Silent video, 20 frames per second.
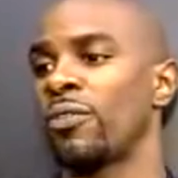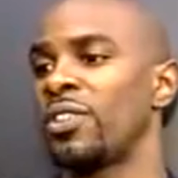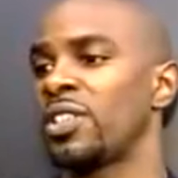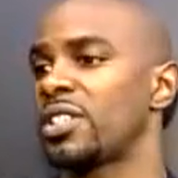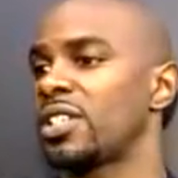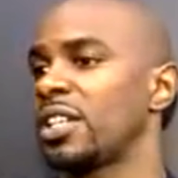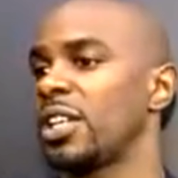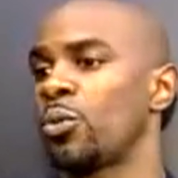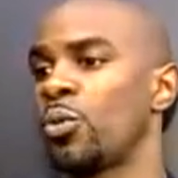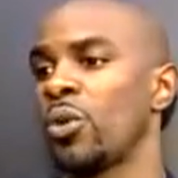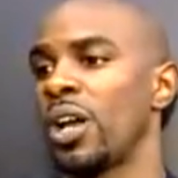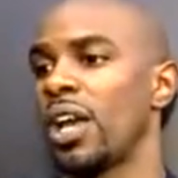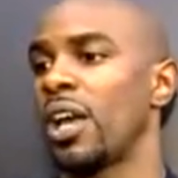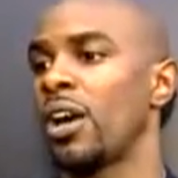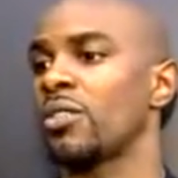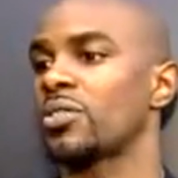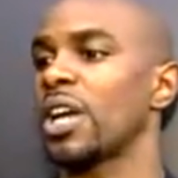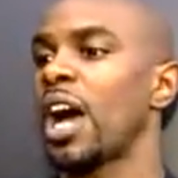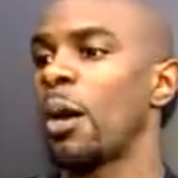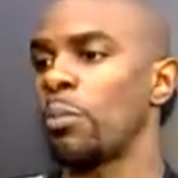if it's anywhere
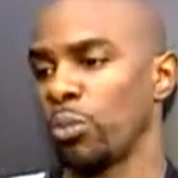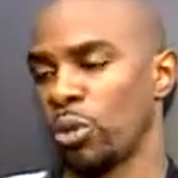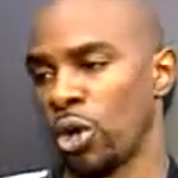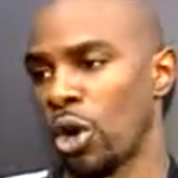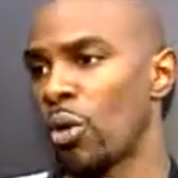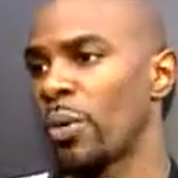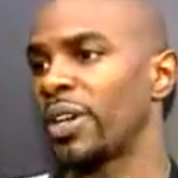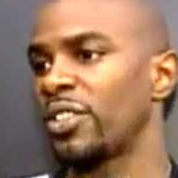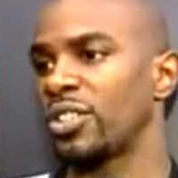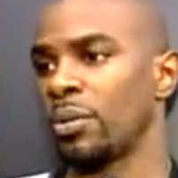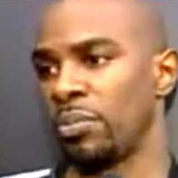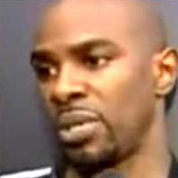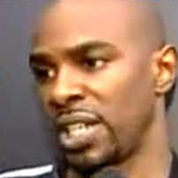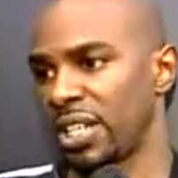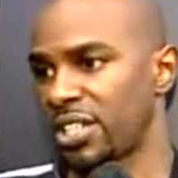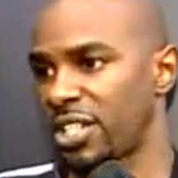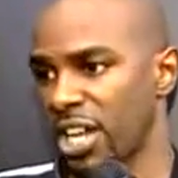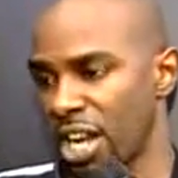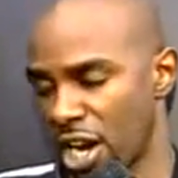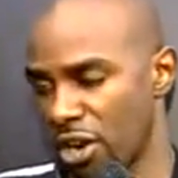else, I'm going to be
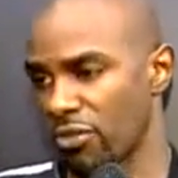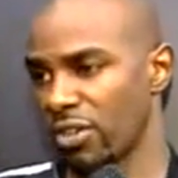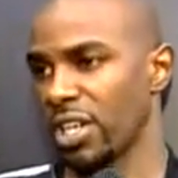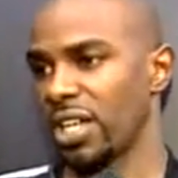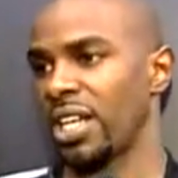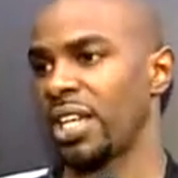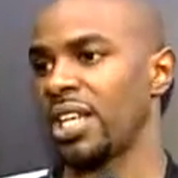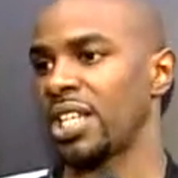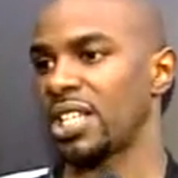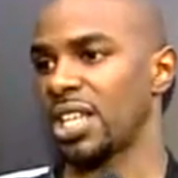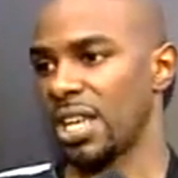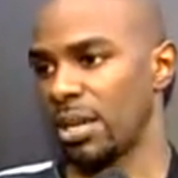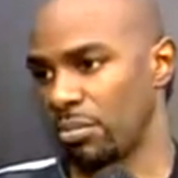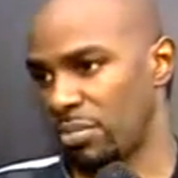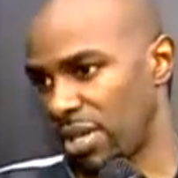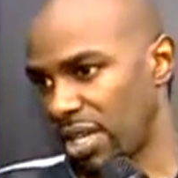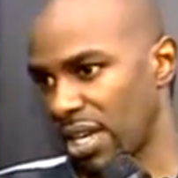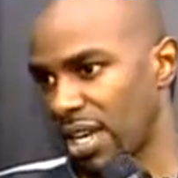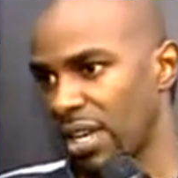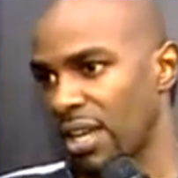a terror in this
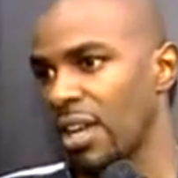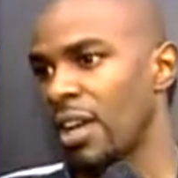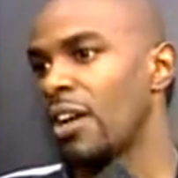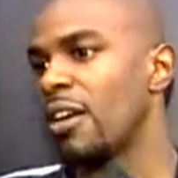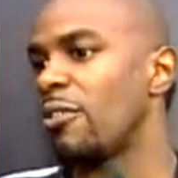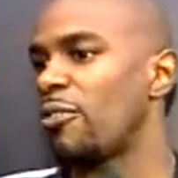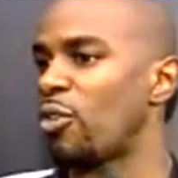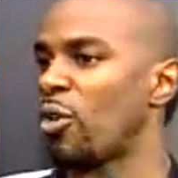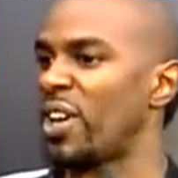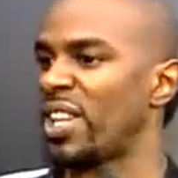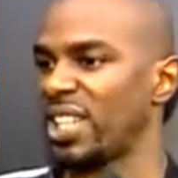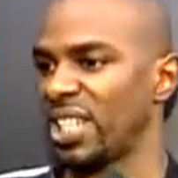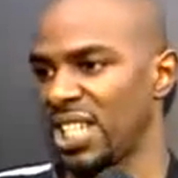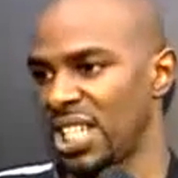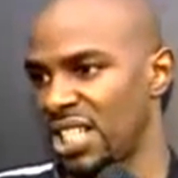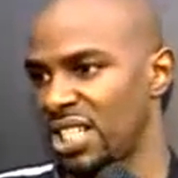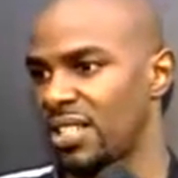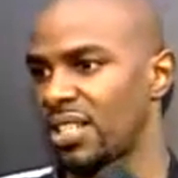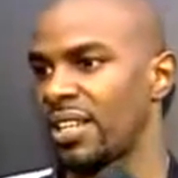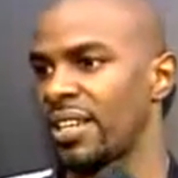NBA for at
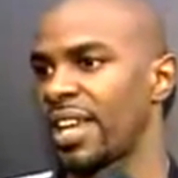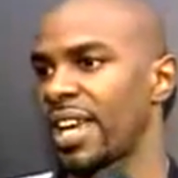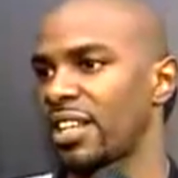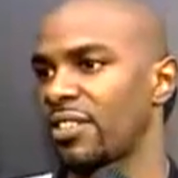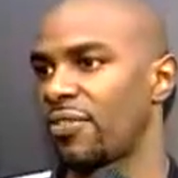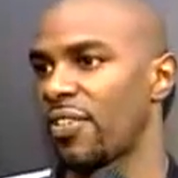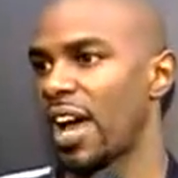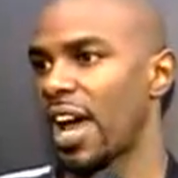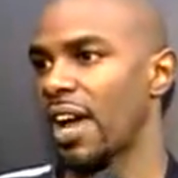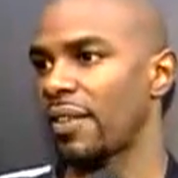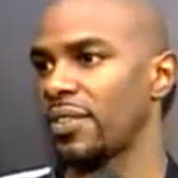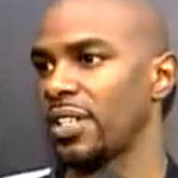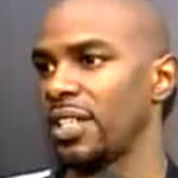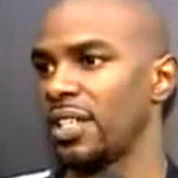least the next 5